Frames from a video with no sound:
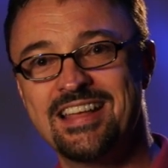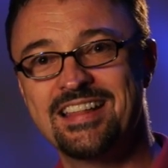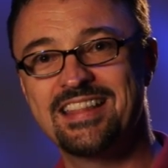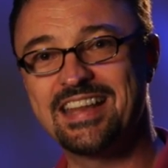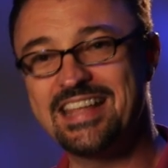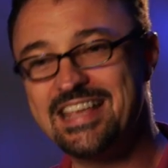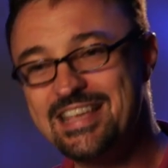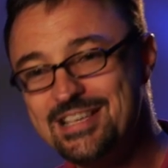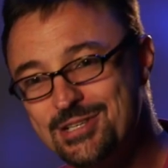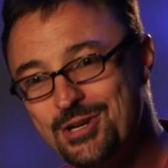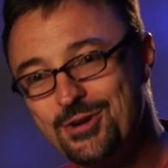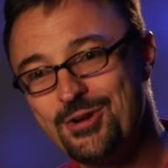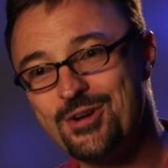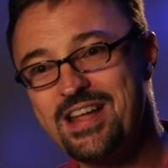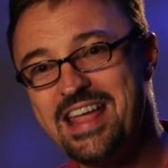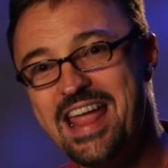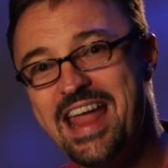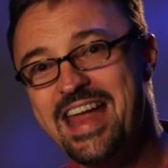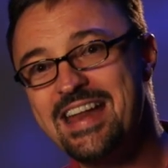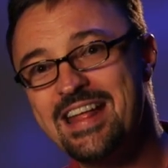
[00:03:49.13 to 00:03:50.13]
that he's
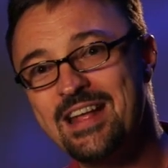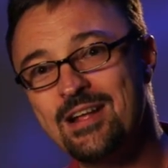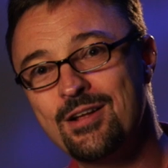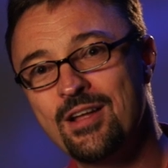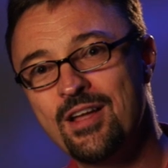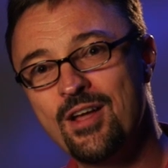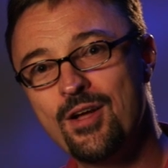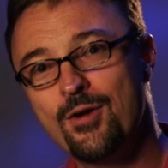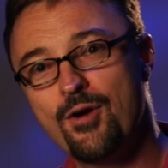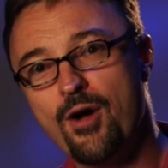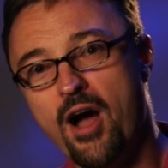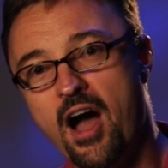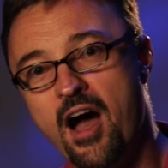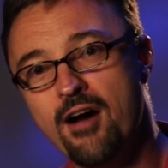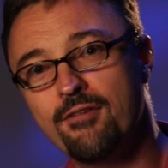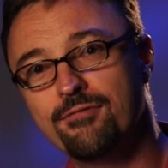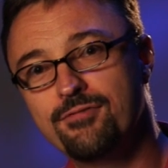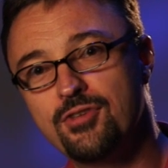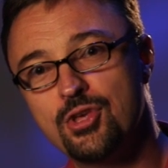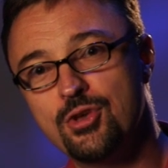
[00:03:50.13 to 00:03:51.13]
creating
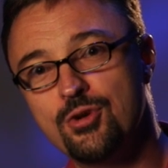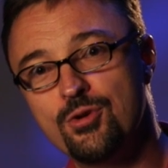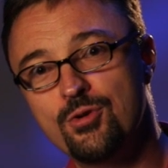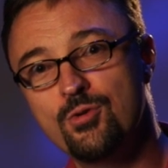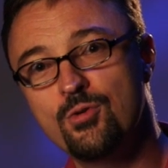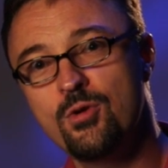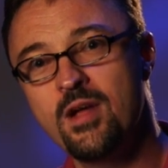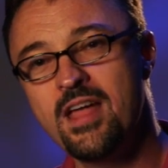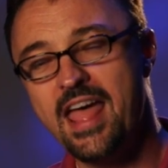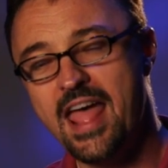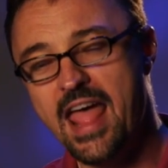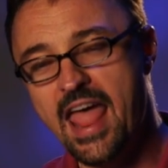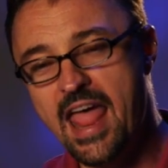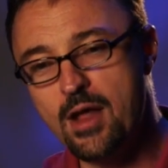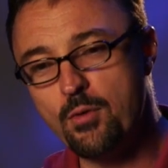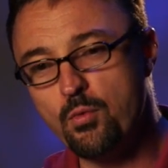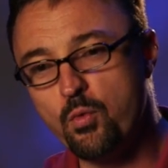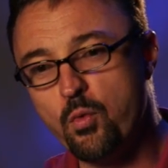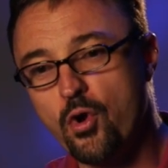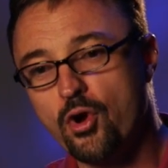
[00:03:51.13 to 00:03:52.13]
of you
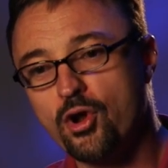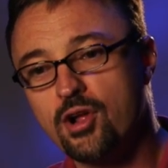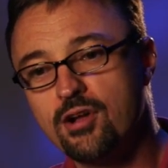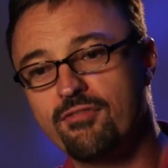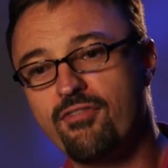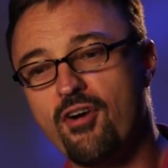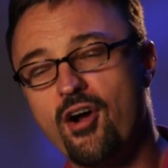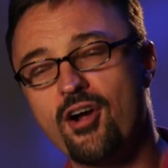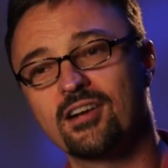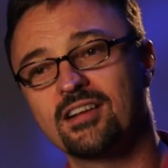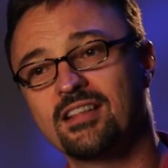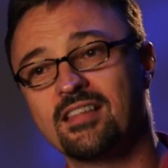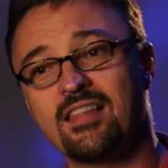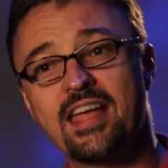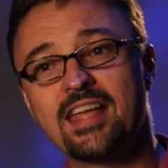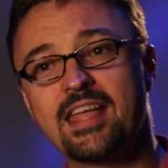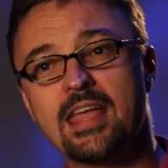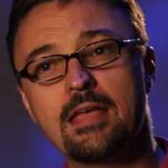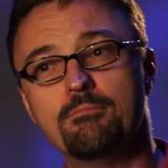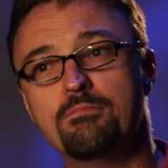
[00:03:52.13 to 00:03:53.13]
a work of art
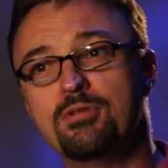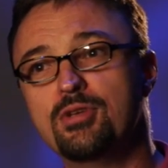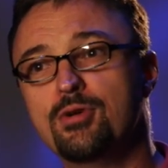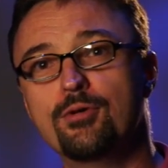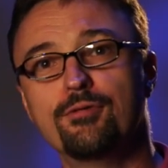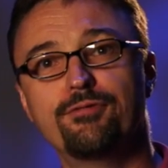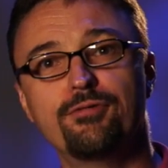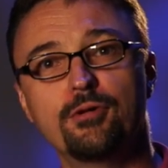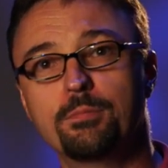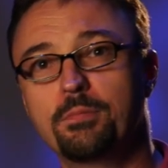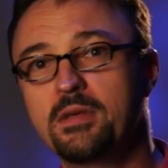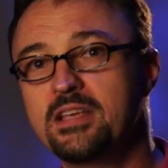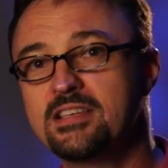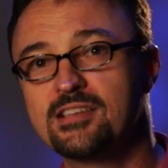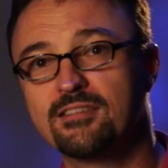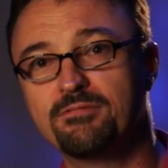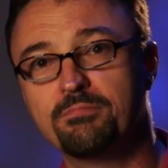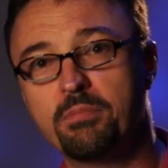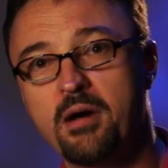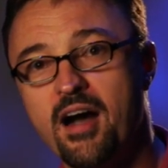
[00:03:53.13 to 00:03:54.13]
like a beautiful
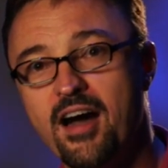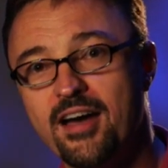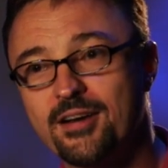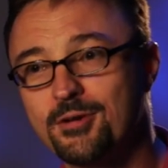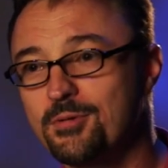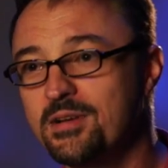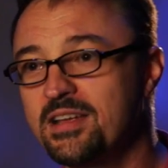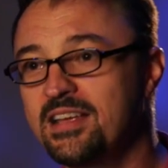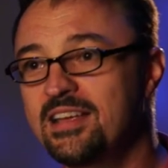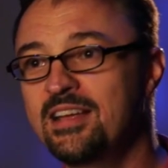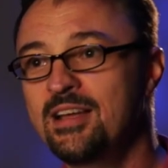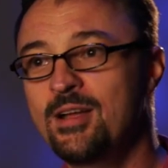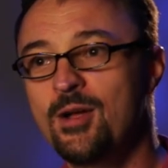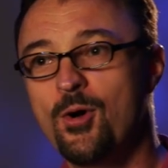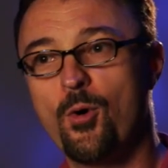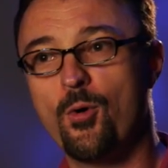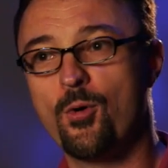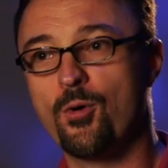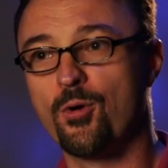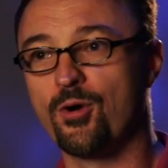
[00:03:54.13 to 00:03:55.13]
piece of pottery
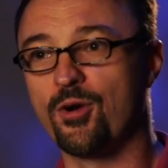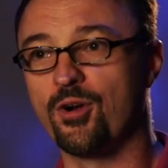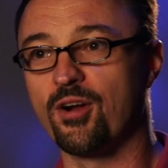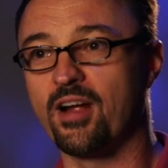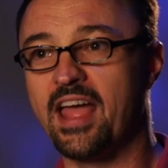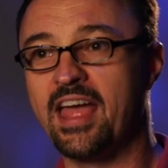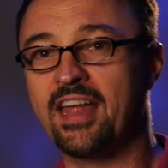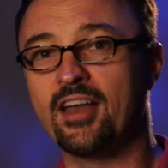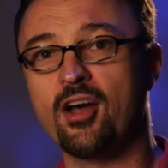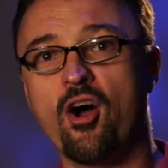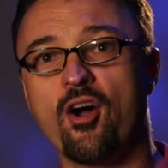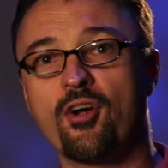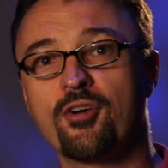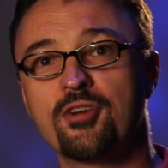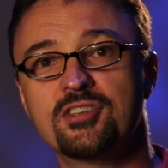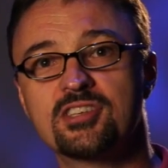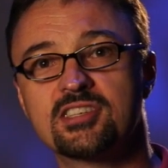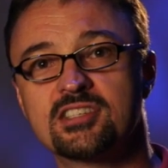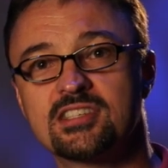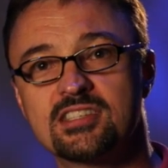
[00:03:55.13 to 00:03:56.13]
or an
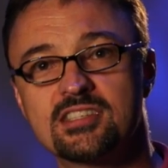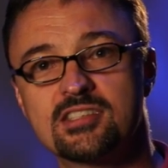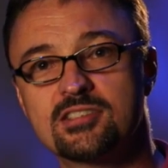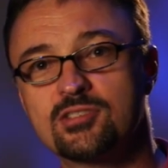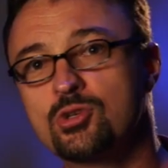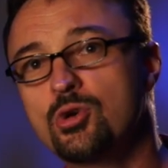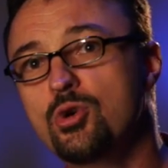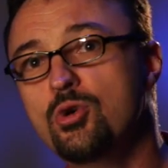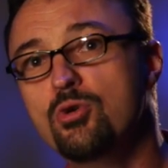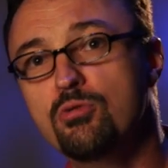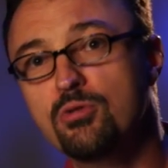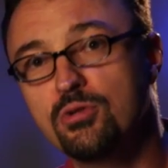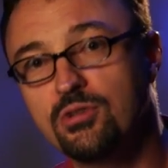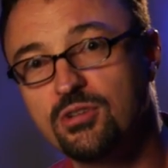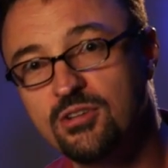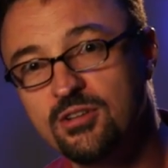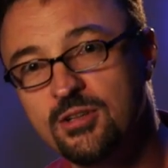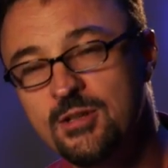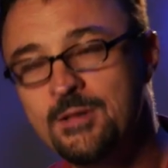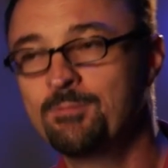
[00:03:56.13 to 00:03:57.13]
artist's
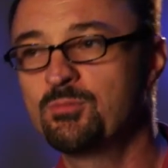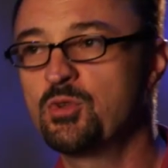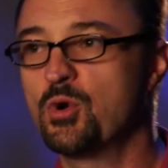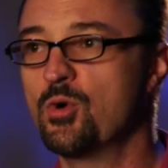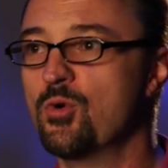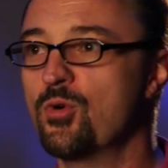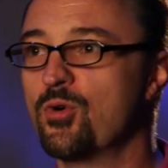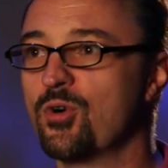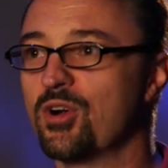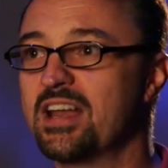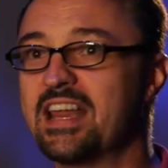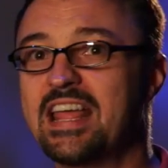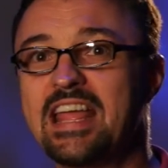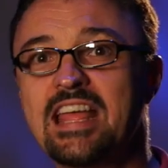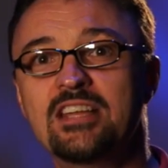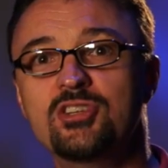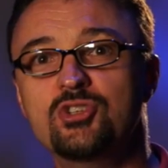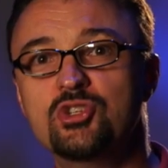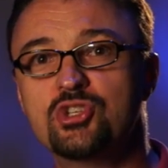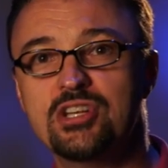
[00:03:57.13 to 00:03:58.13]
tool or an
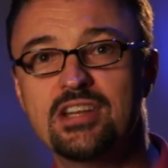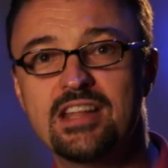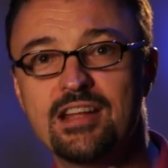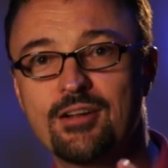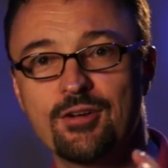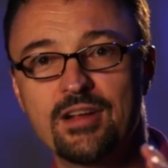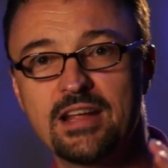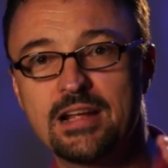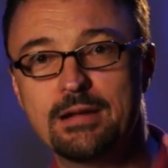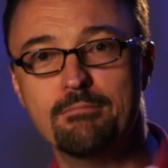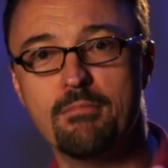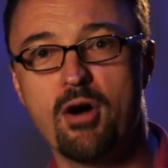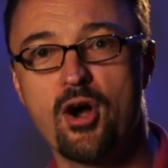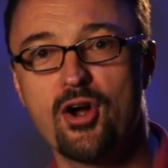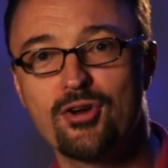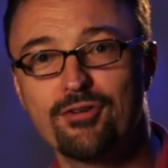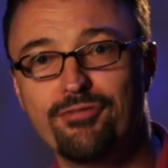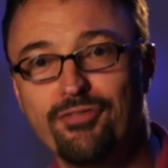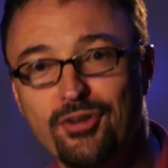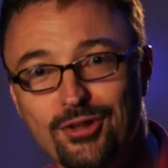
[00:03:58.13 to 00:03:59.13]
engineering
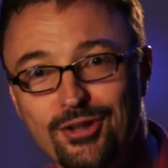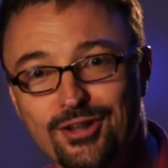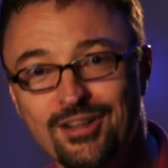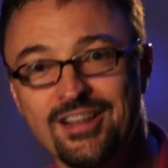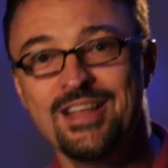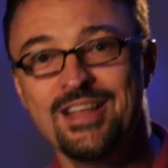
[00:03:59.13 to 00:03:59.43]
marvel